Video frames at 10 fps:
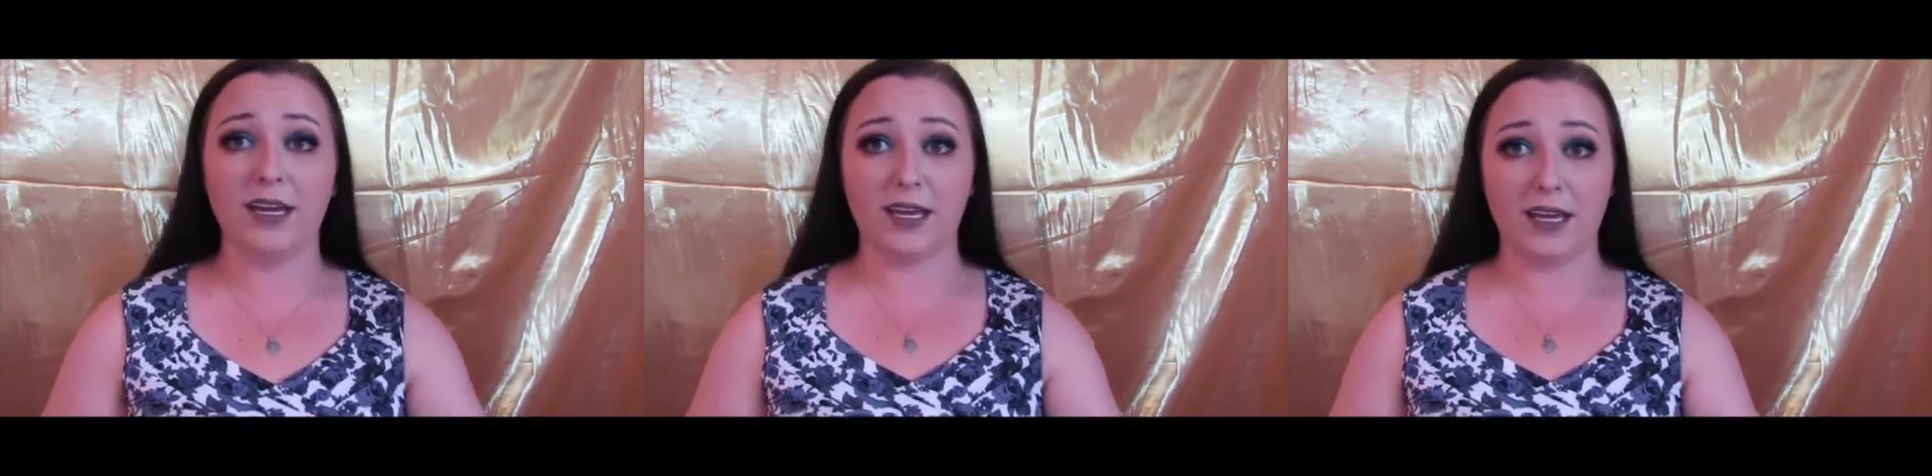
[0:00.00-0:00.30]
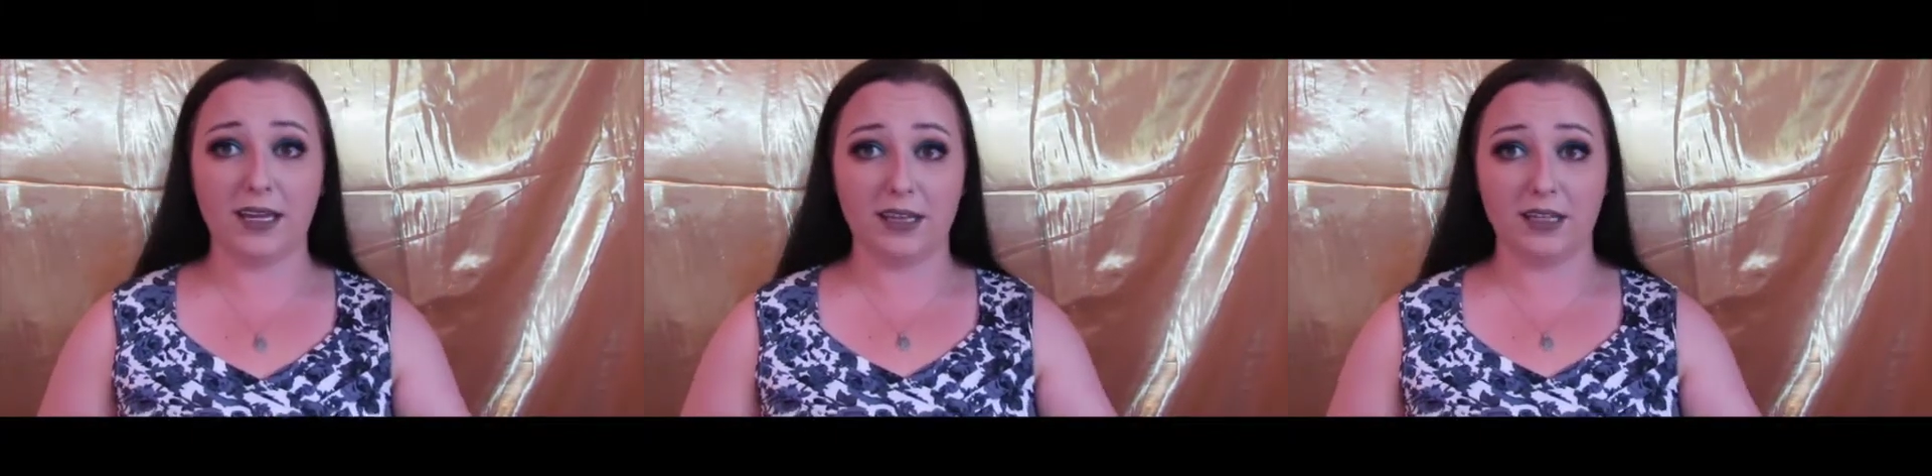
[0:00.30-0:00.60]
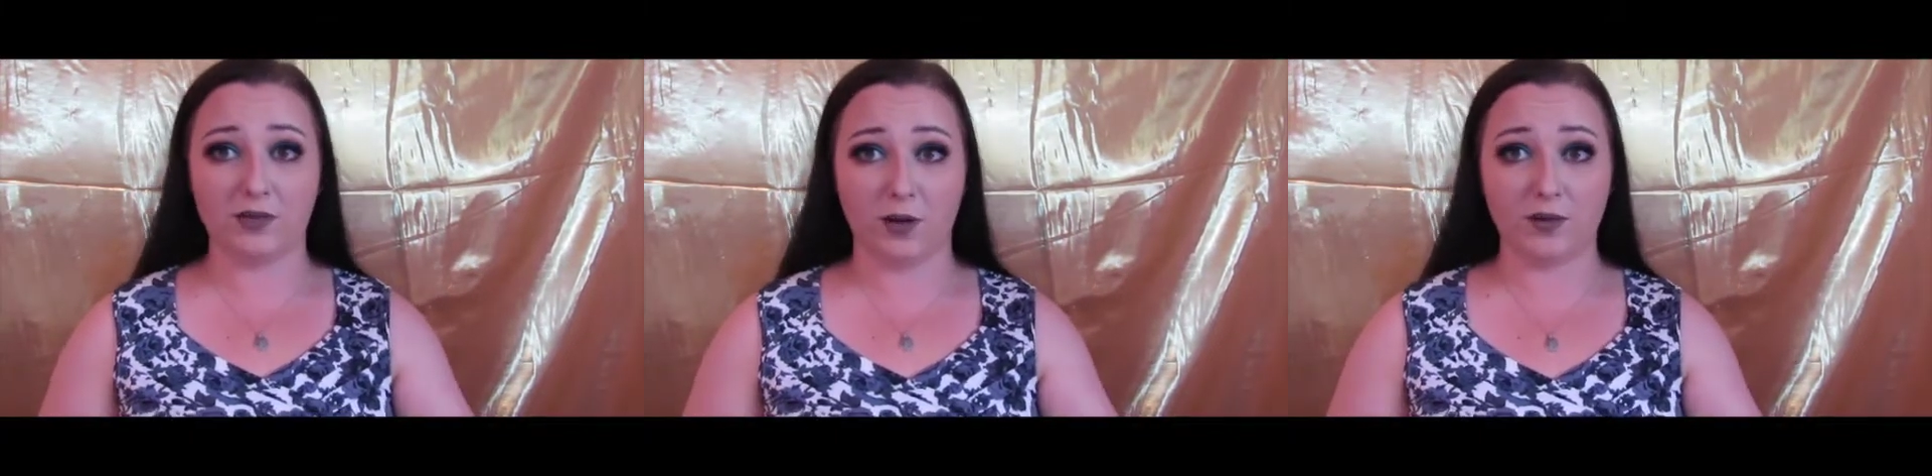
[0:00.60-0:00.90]
get
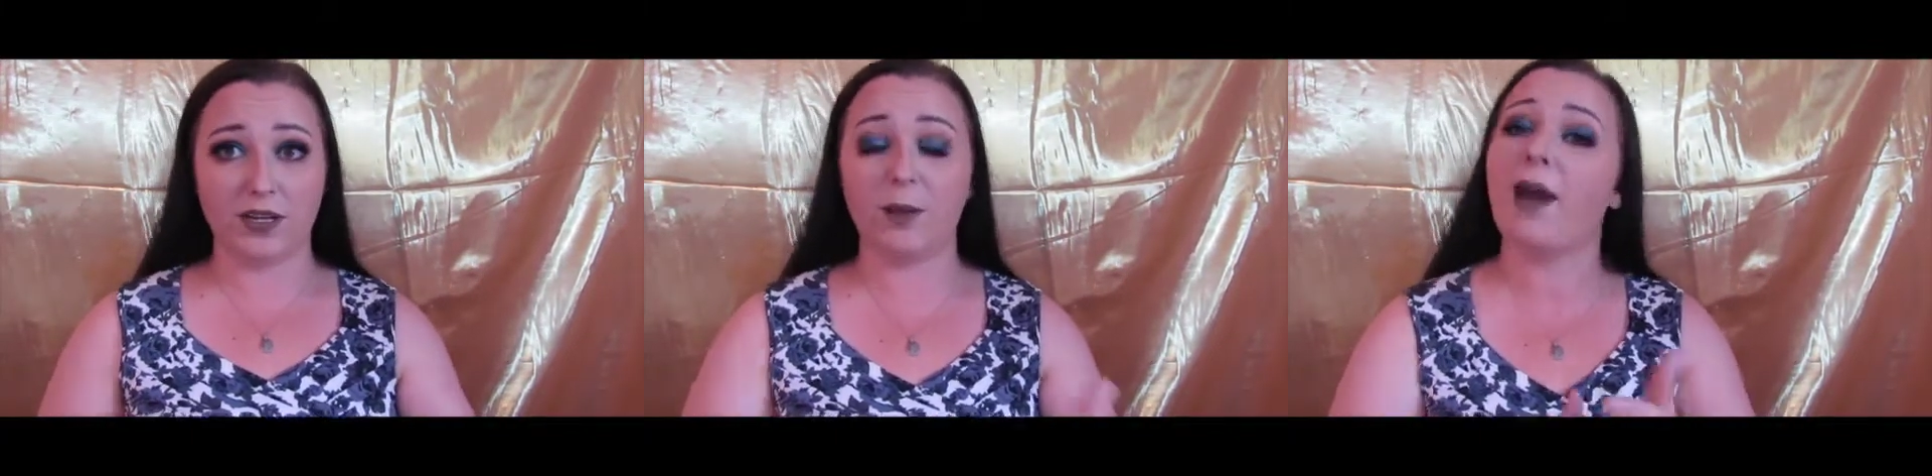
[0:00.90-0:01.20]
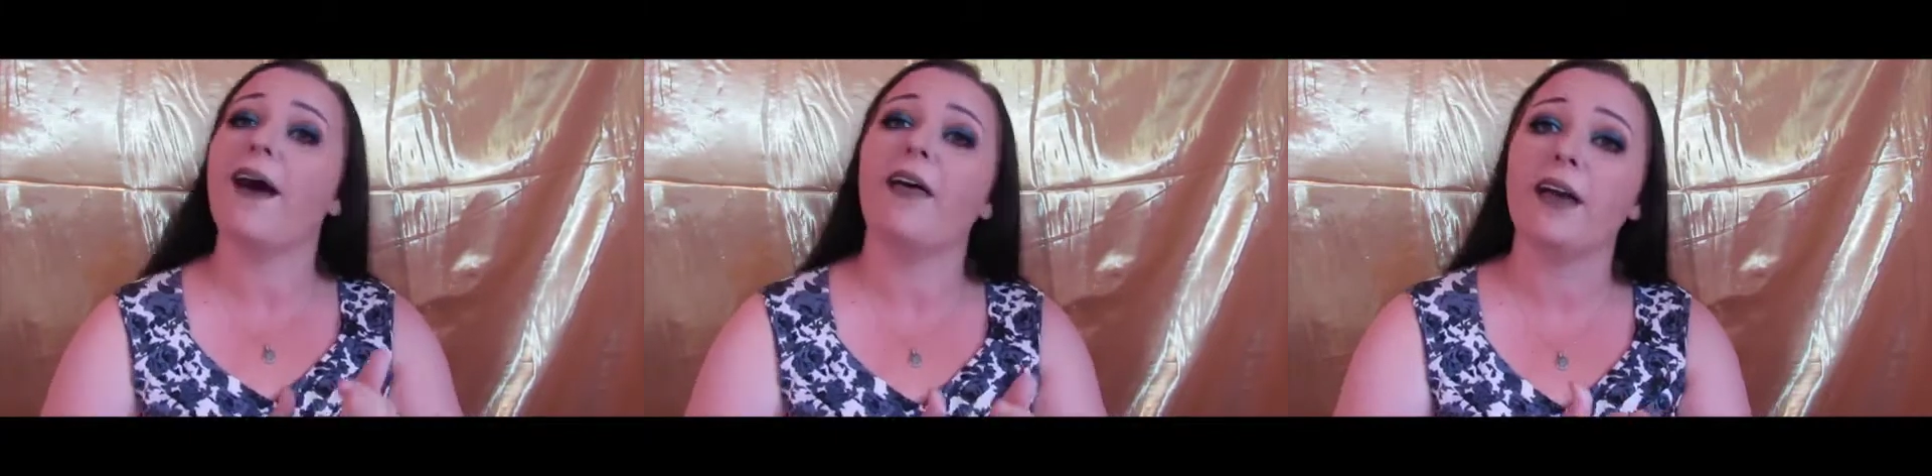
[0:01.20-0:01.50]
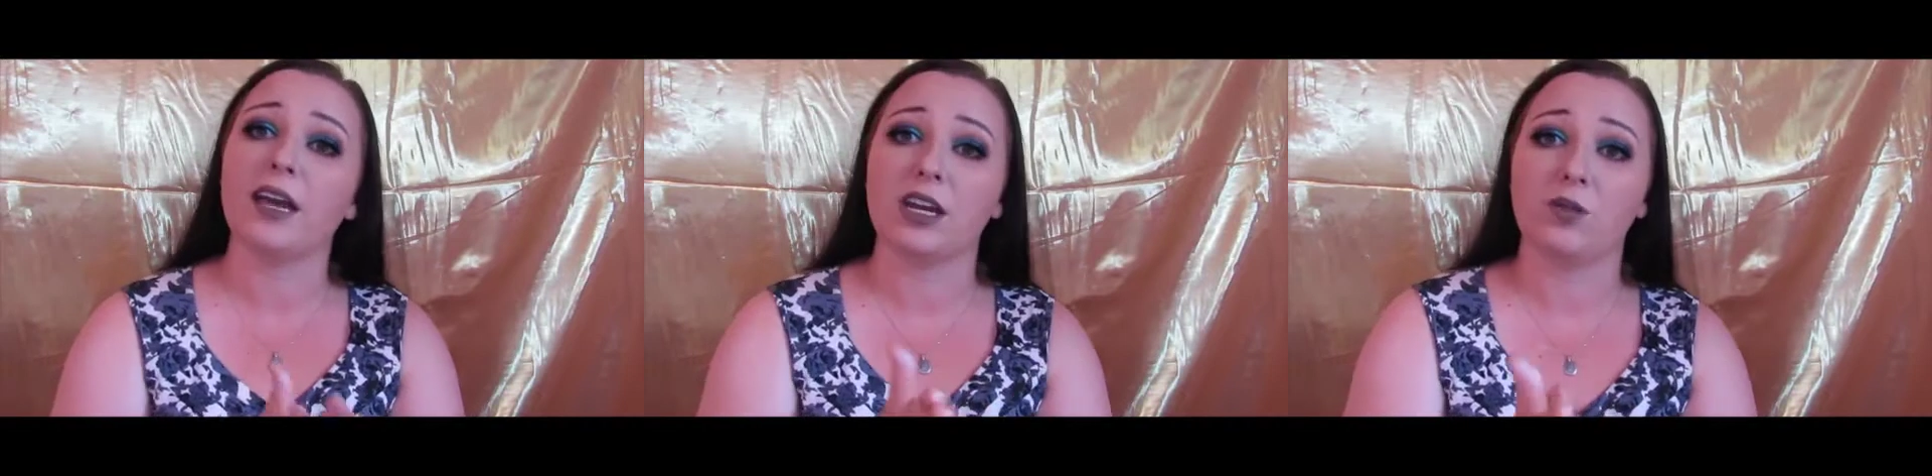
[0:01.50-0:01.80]
this rose
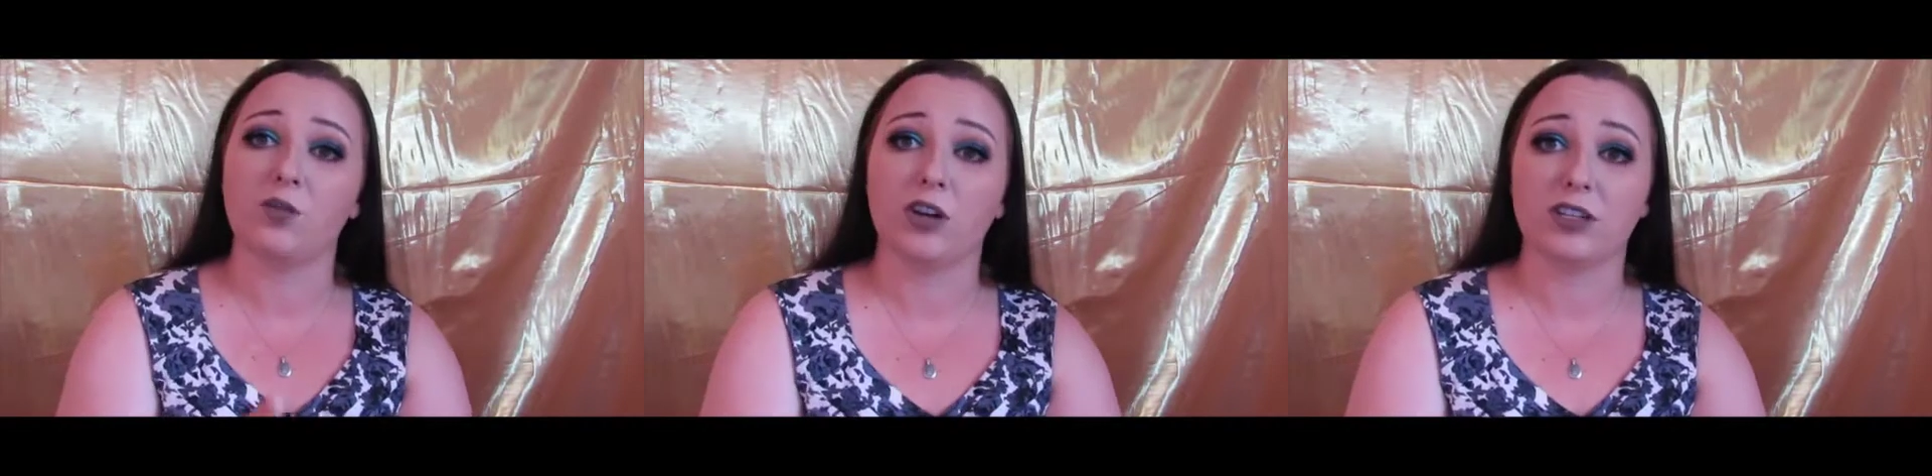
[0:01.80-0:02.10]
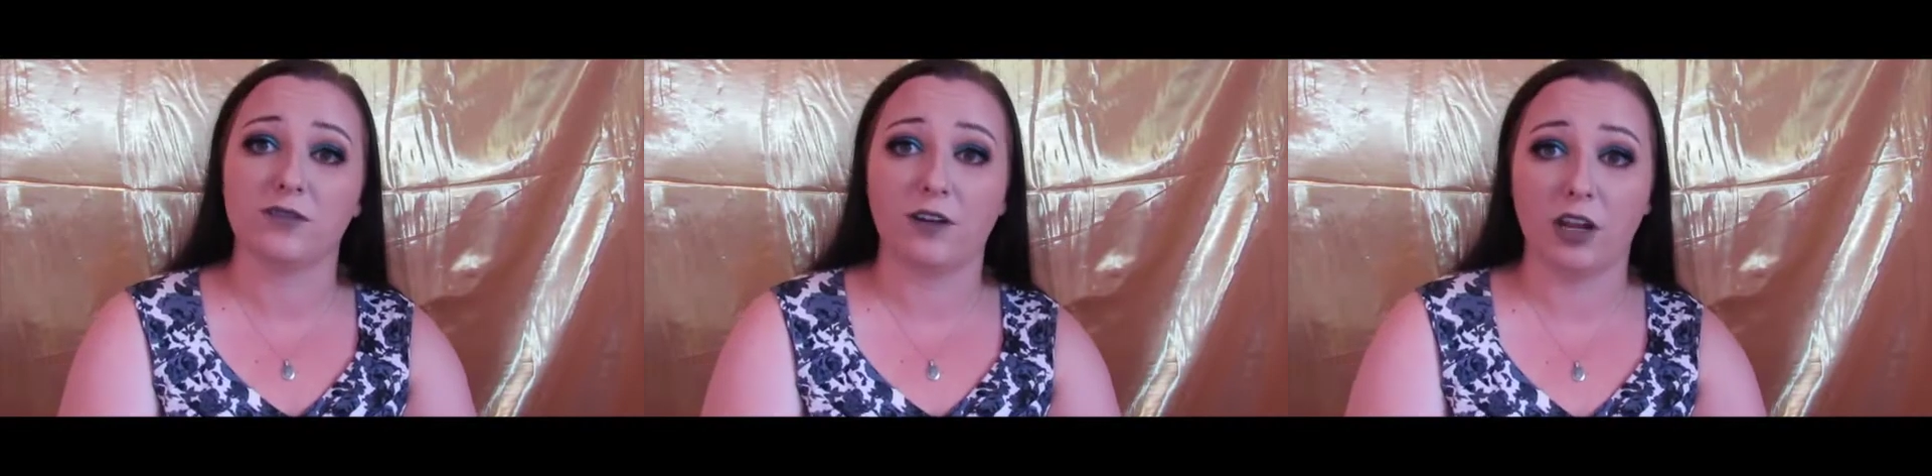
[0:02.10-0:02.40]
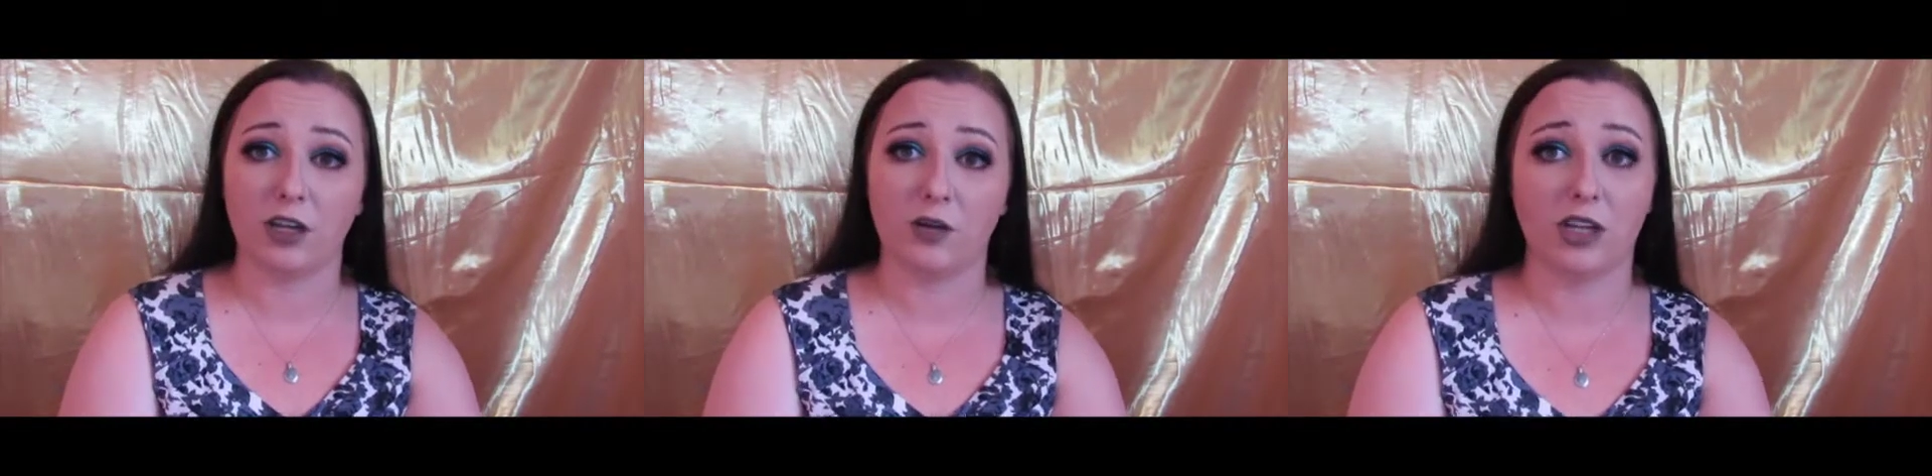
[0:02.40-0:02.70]
palette and you want to
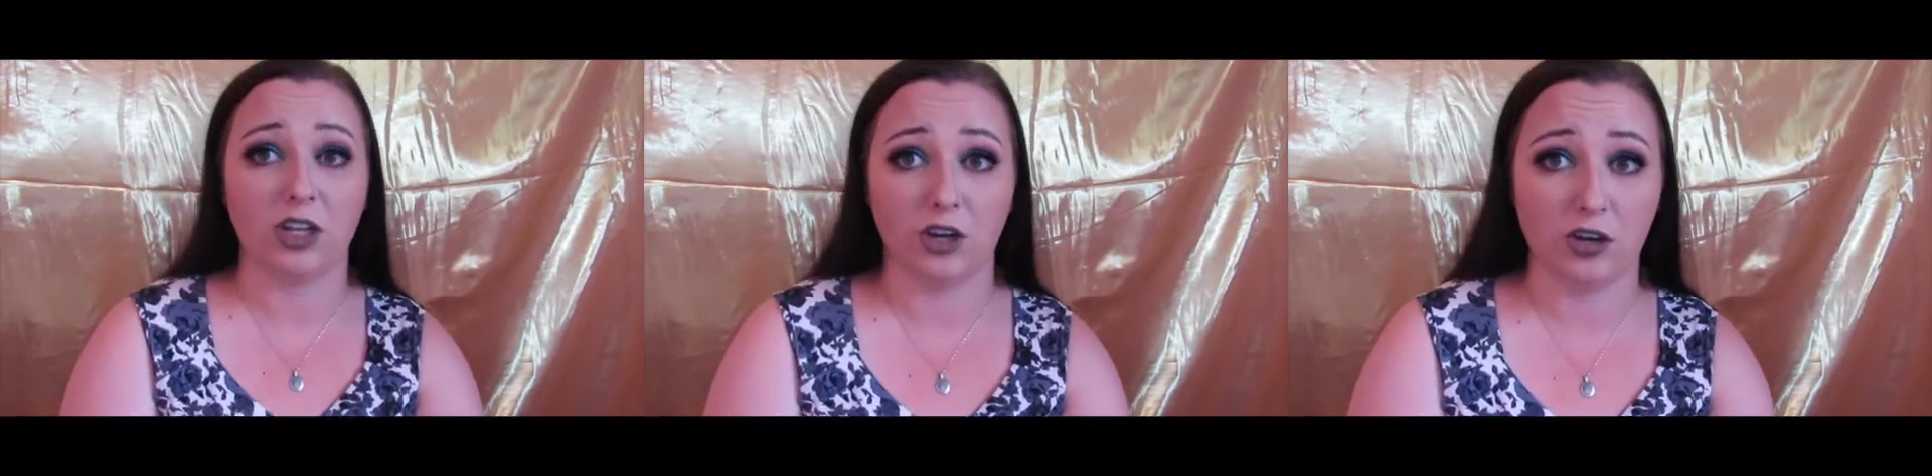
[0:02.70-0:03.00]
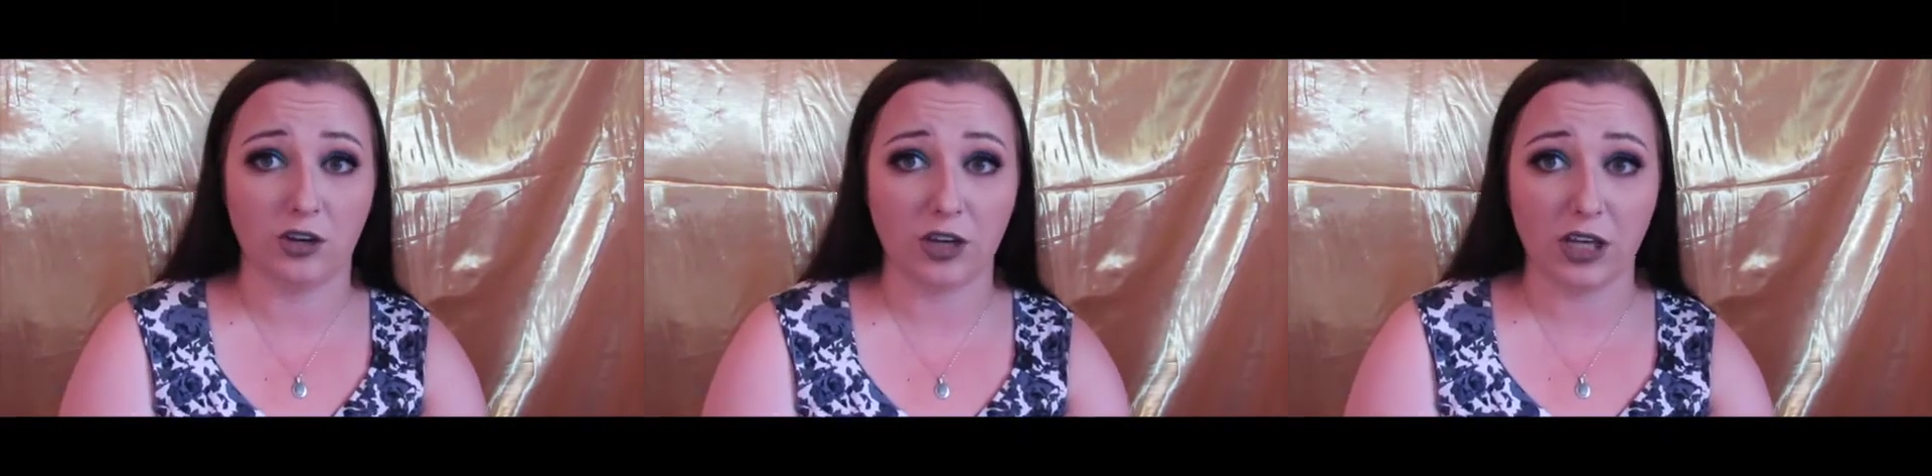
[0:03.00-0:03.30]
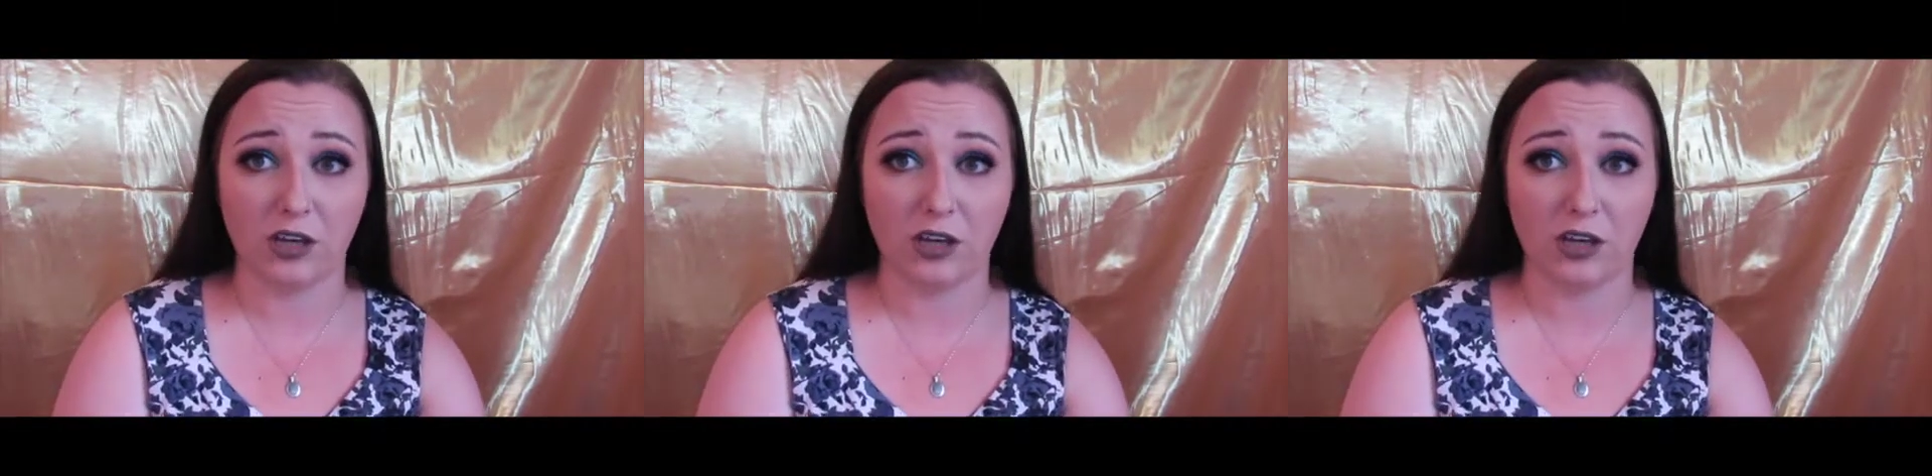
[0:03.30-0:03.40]
follow along,